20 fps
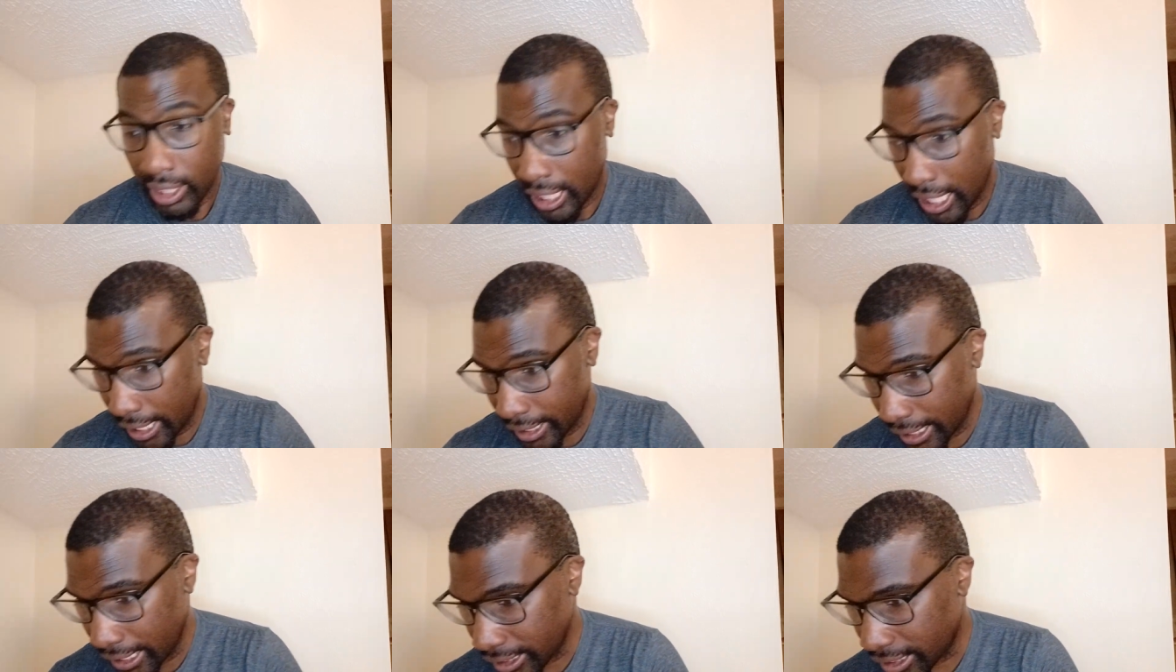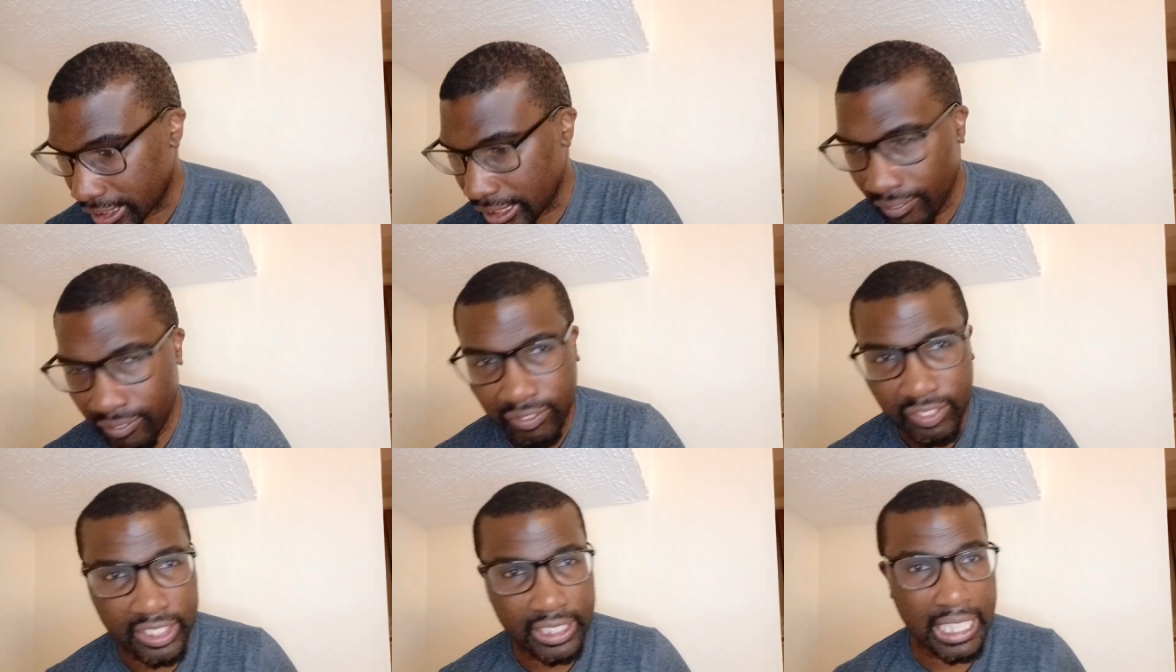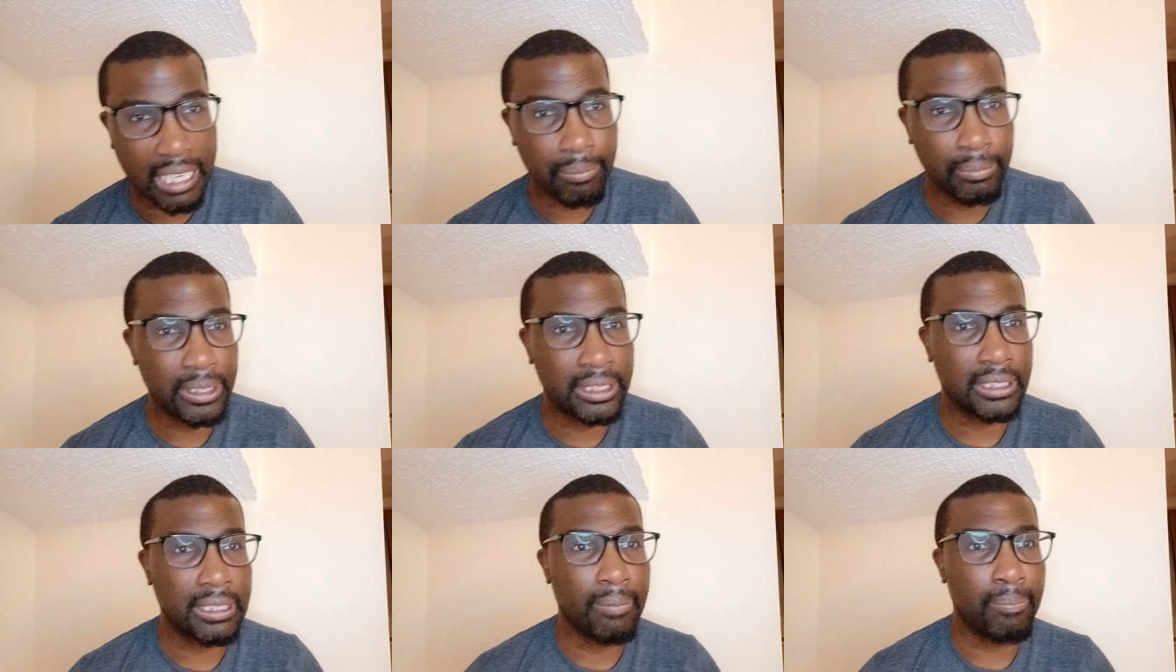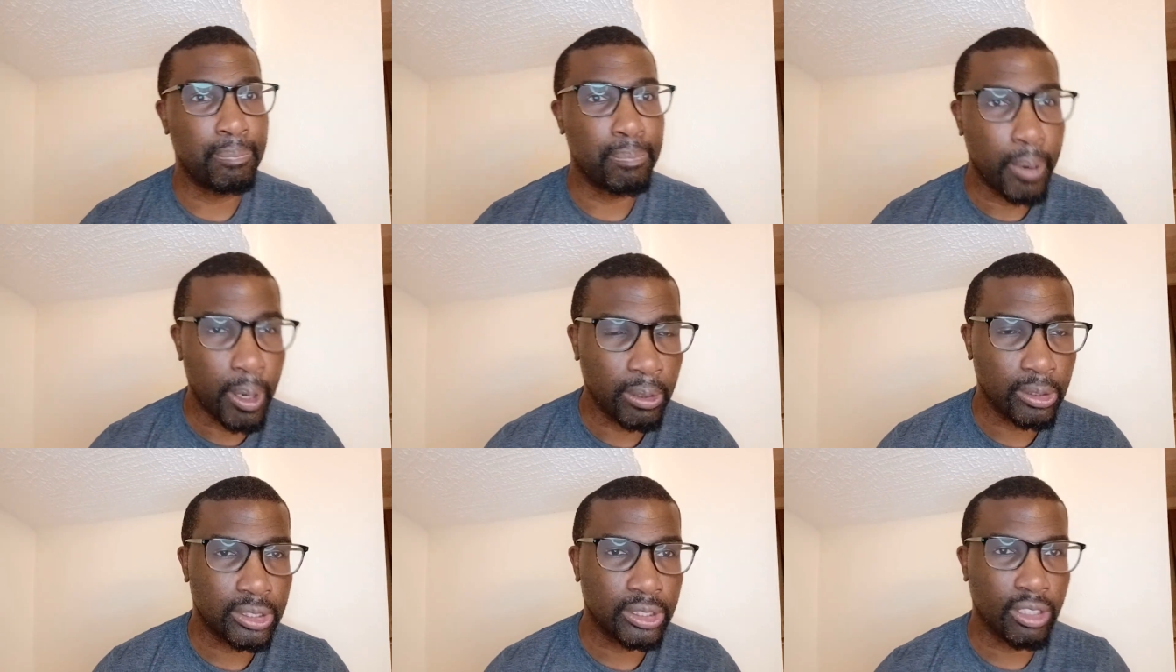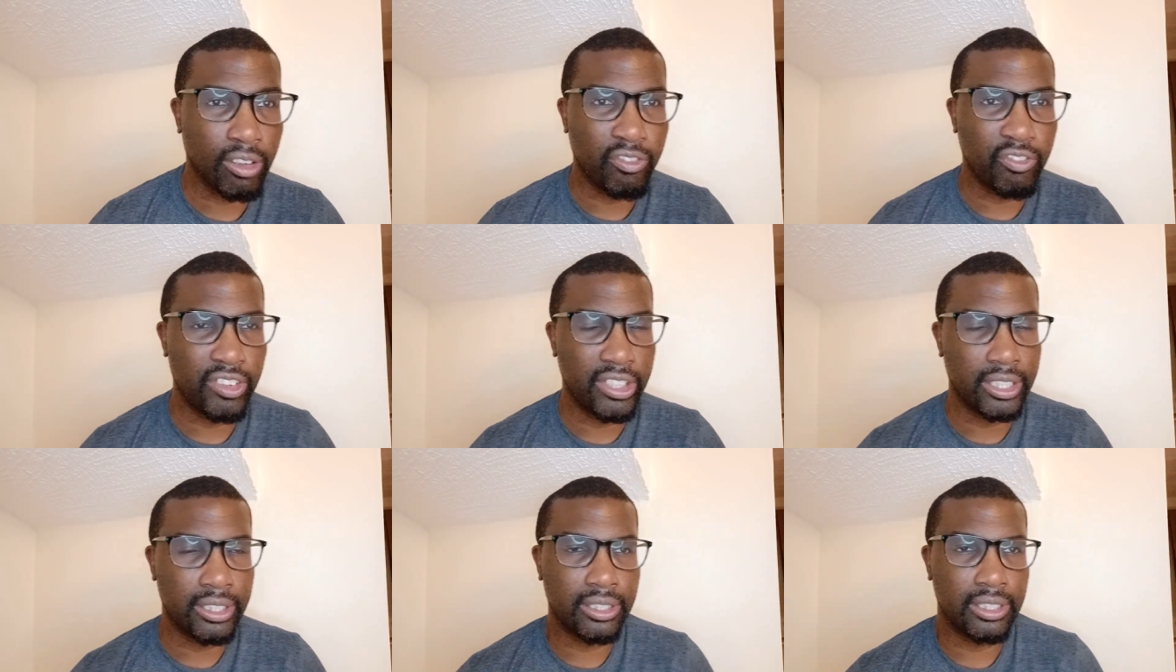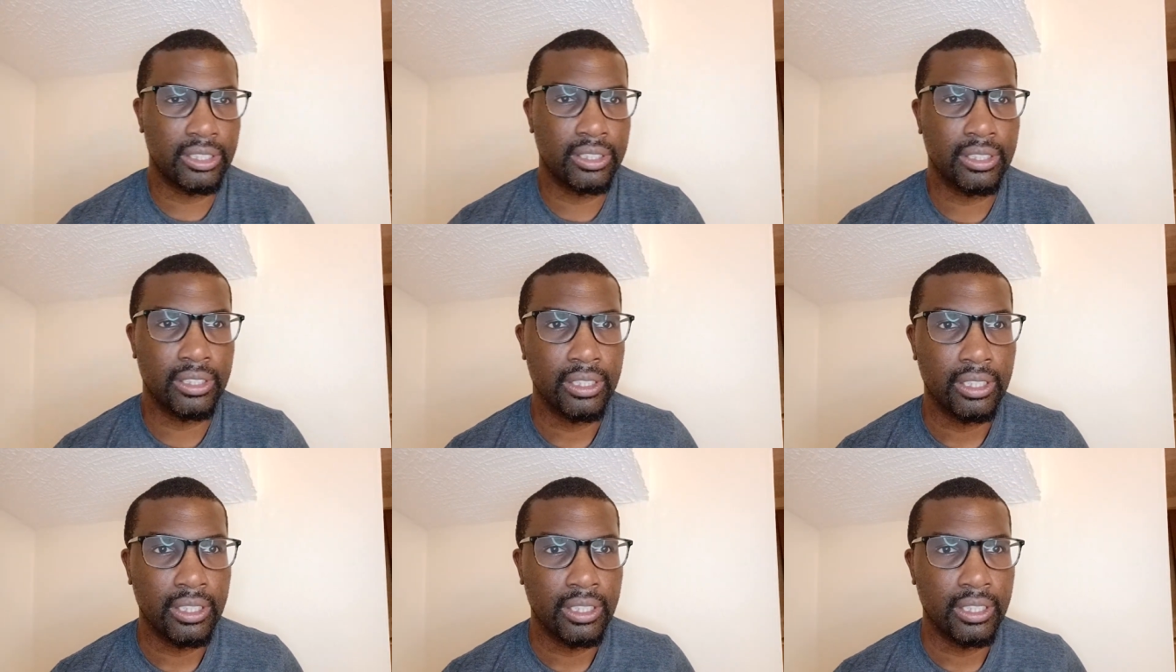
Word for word: And that's something that Mr. Box Office,